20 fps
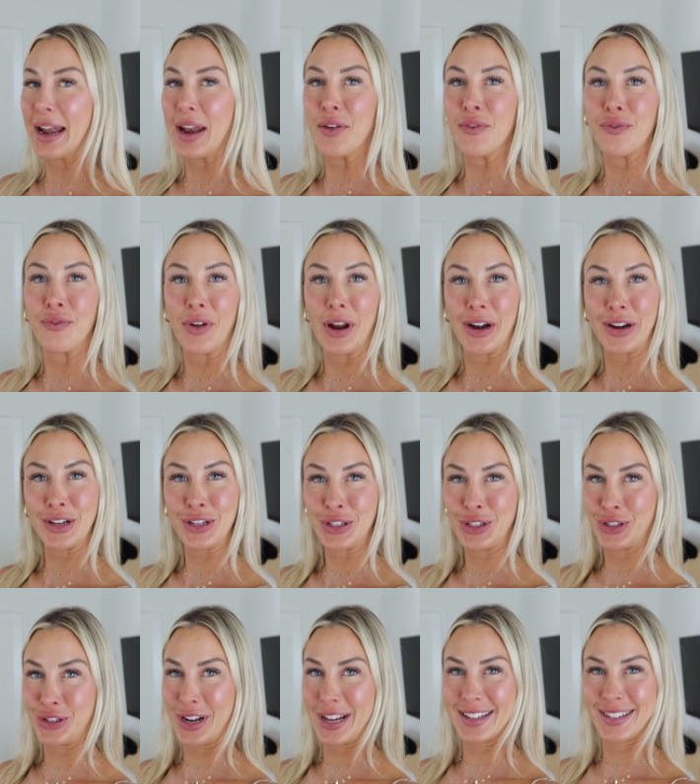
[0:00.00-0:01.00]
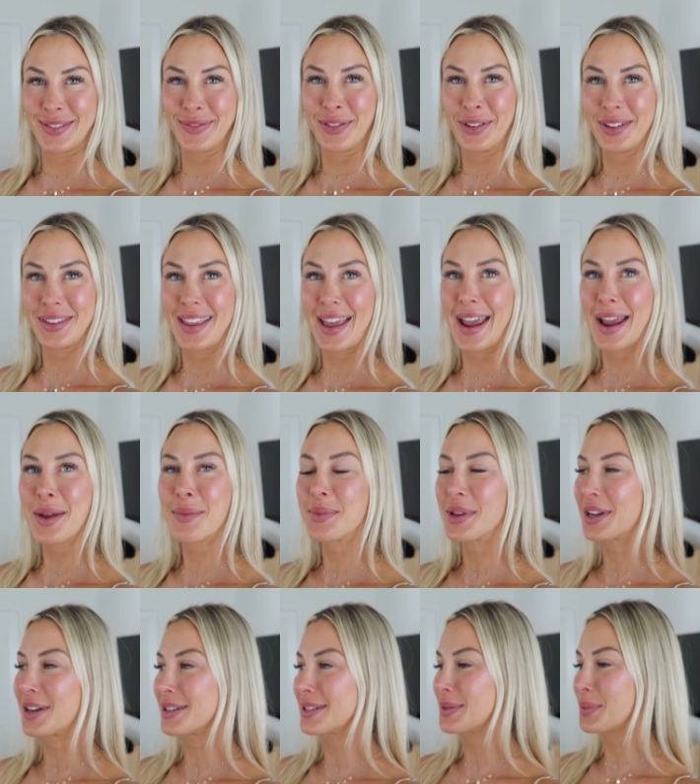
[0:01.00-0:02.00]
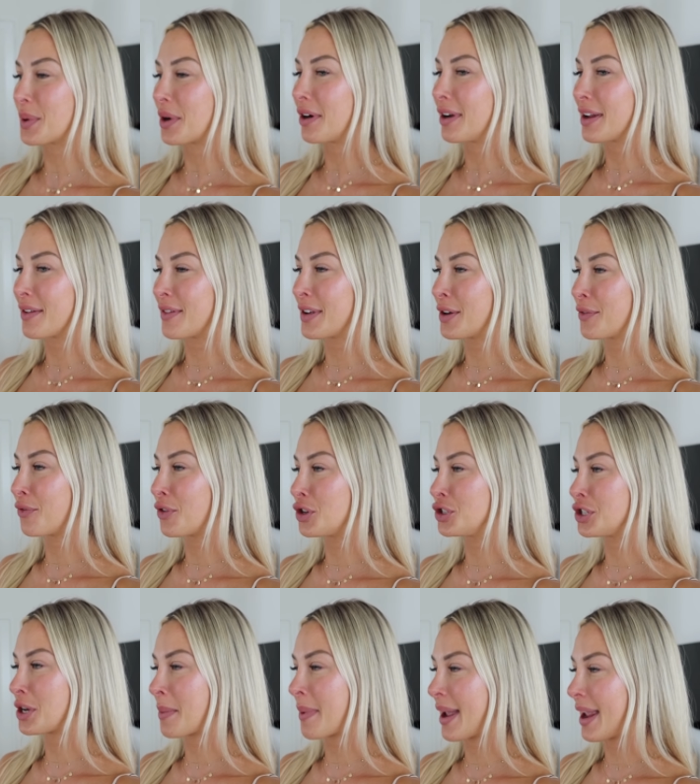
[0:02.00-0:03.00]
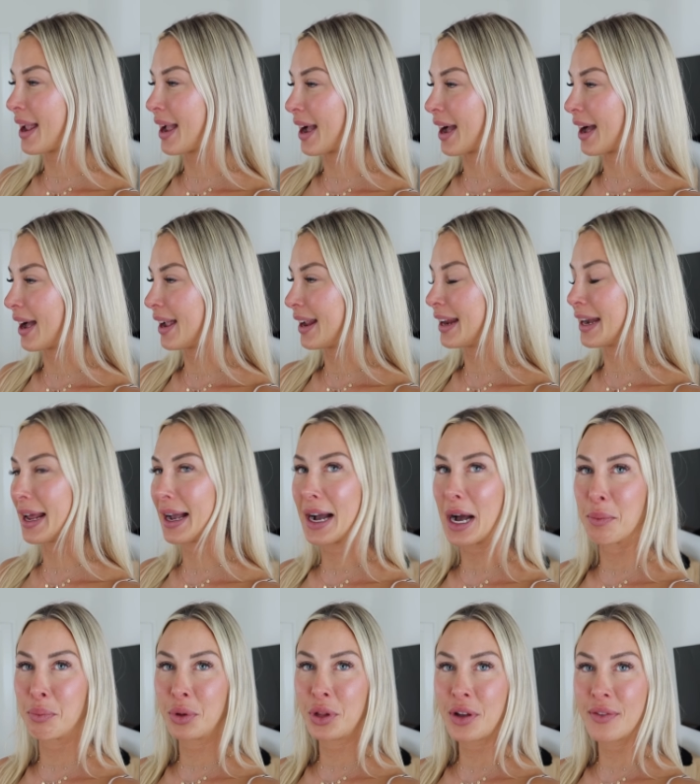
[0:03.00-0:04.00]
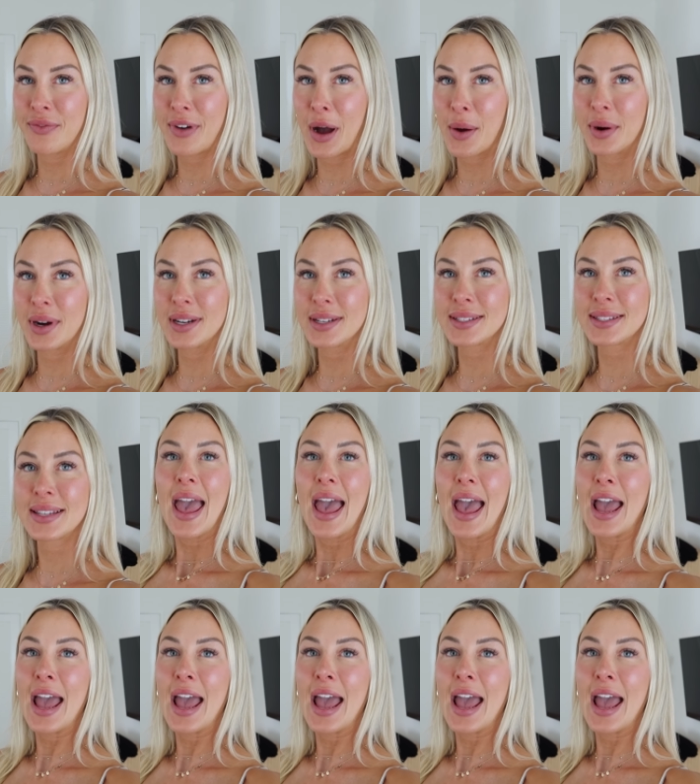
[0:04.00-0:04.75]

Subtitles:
and a very stressful day because we're leaving for Jamaica in a couple of hours.